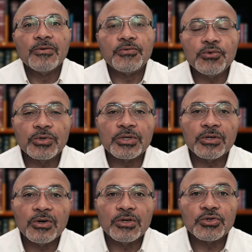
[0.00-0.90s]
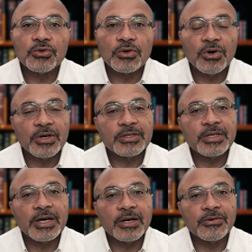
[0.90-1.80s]
Food can also cause
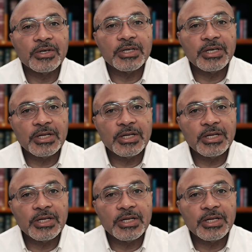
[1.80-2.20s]
diarrheal